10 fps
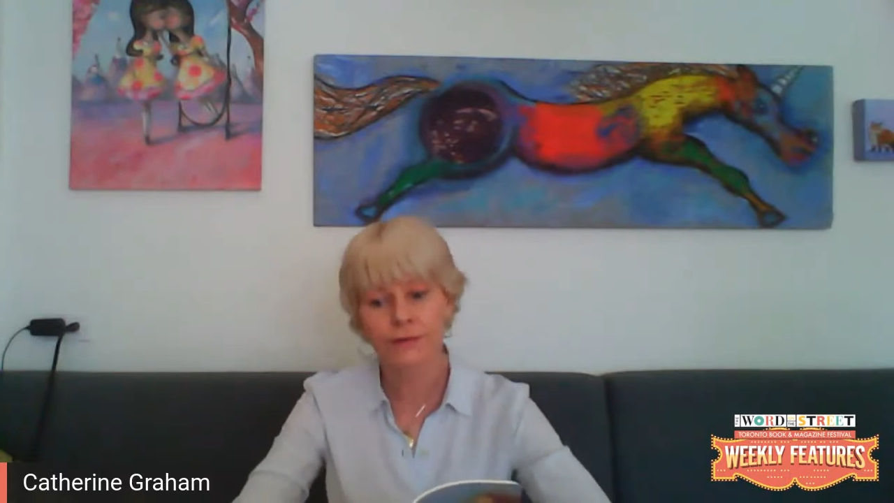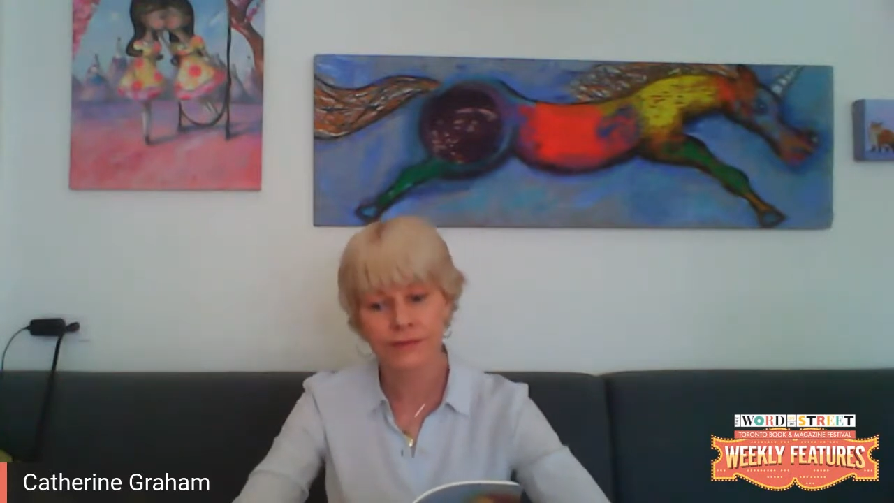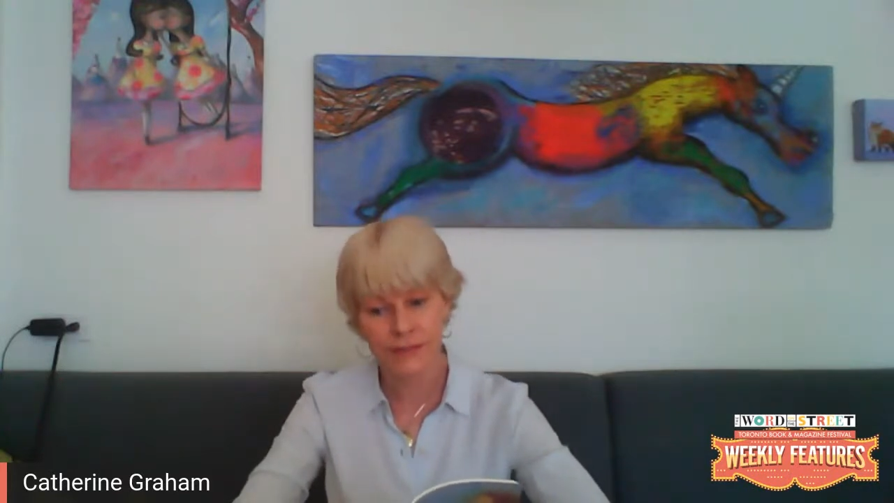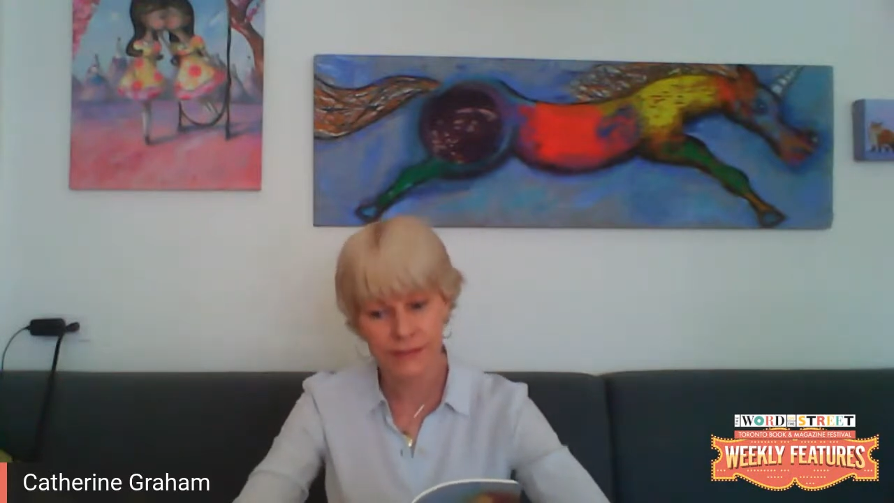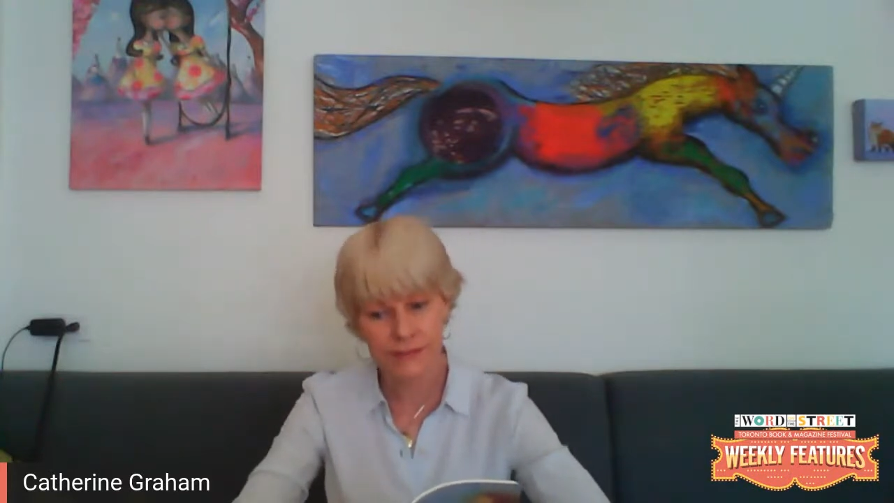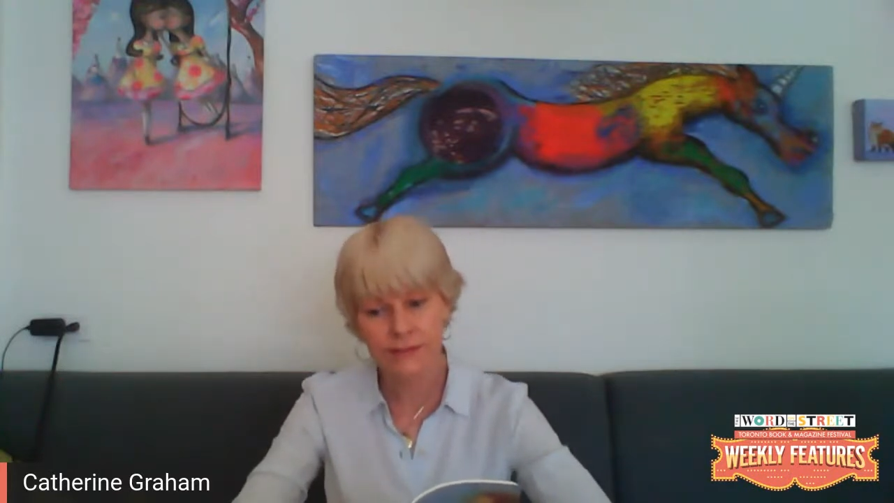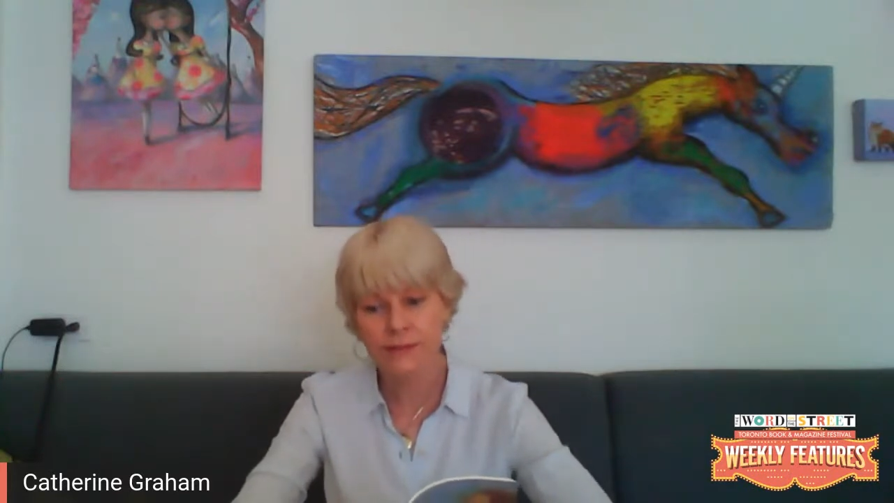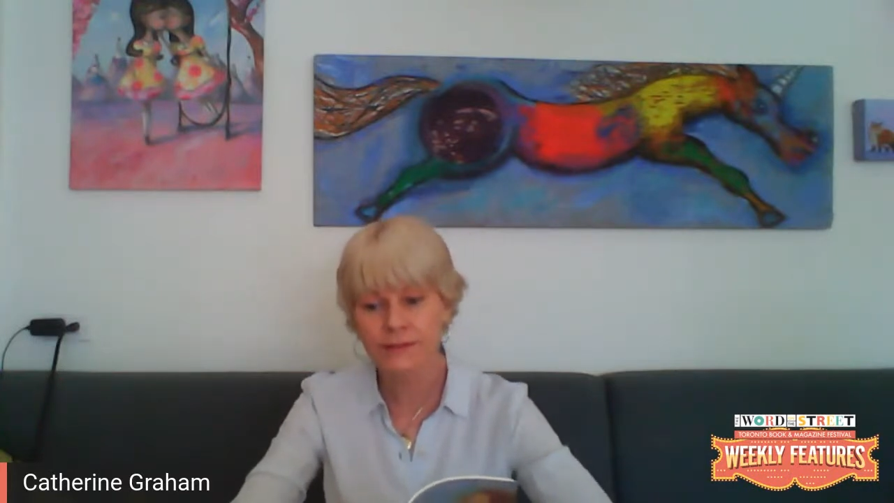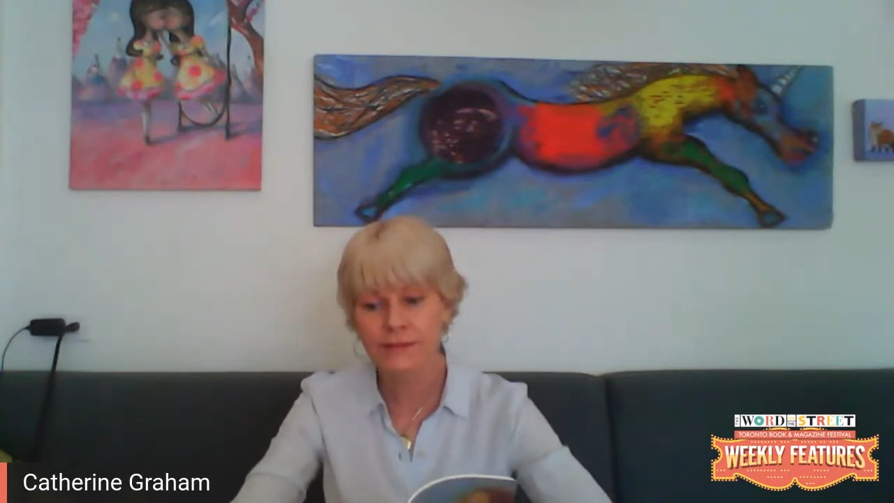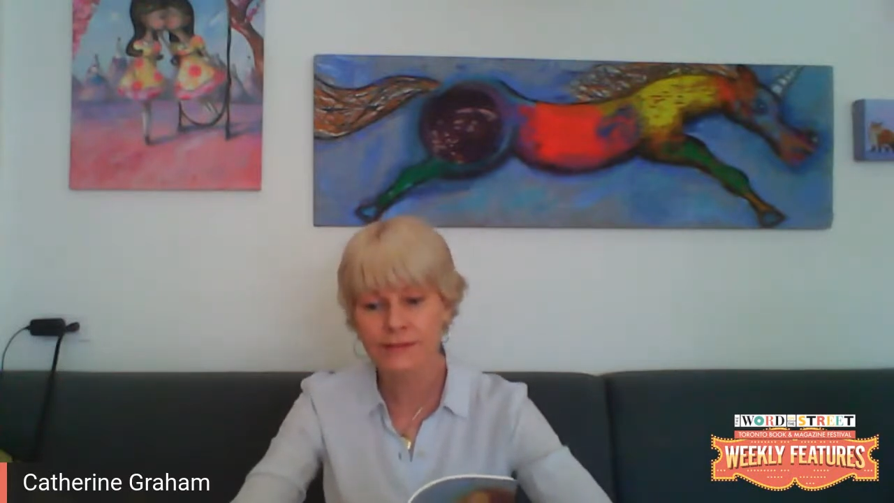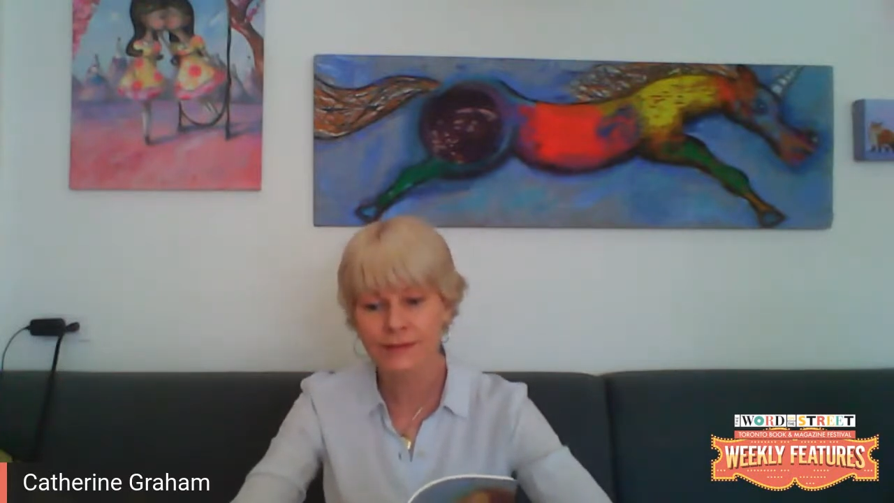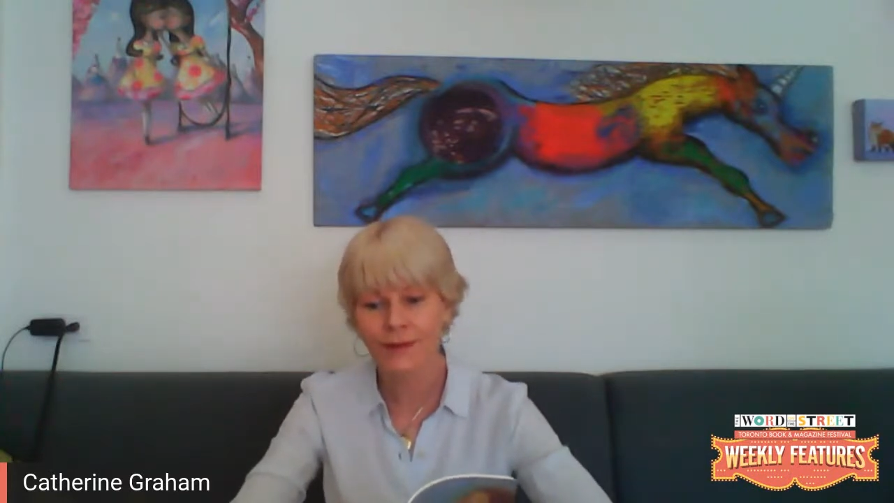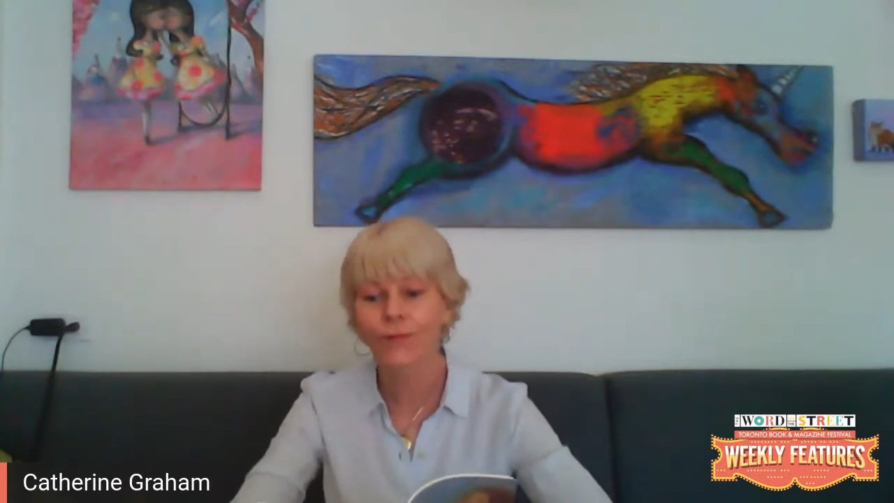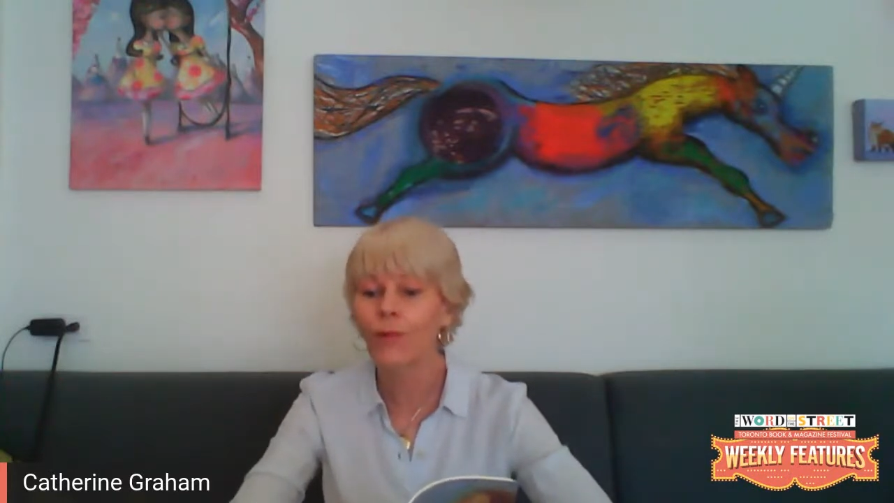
no sustenance,